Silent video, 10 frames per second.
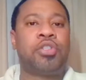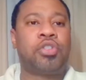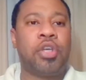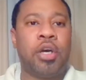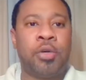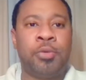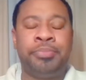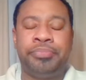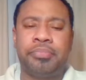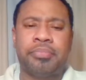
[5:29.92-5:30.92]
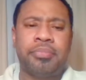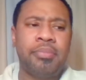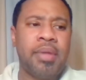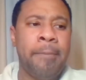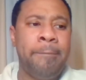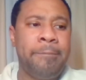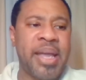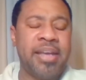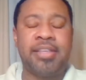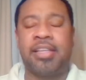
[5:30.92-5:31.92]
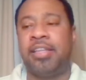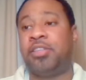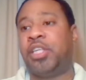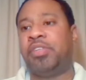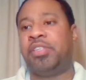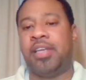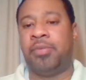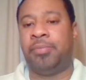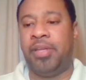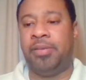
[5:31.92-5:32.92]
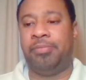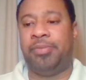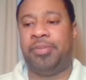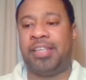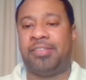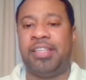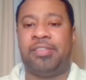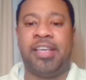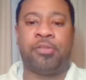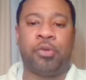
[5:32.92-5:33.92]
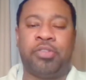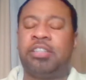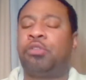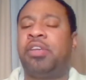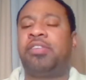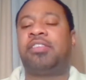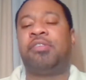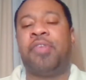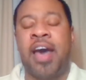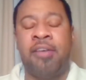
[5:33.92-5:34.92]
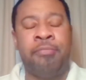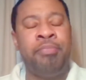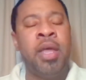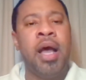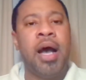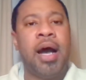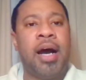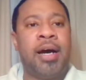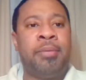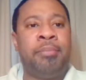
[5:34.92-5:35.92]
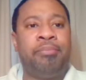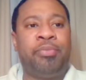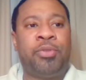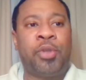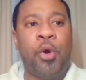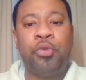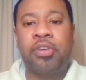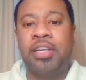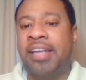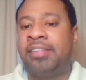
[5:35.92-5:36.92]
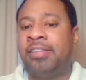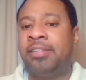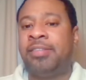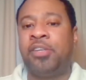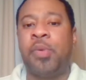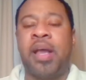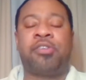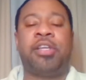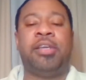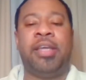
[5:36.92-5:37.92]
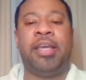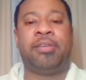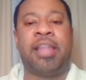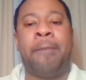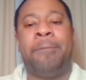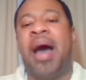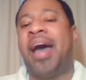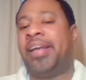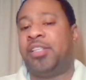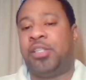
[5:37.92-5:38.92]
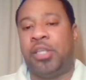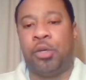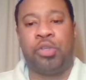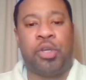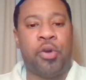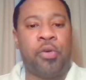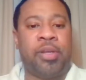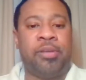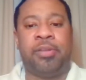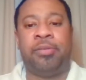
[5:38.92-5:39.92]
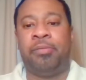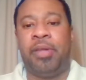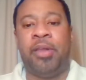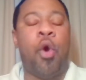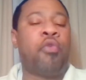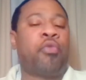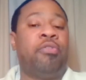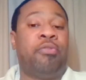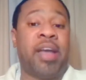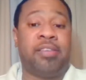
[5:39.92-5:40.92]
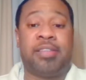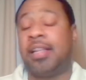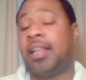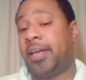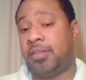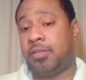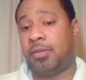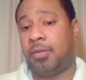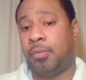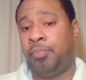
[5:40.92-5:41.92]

so basically the Series 7, 66 or 63 and 65, those are the licenses that you actually need to like buy and sell securities and offer advice to clients.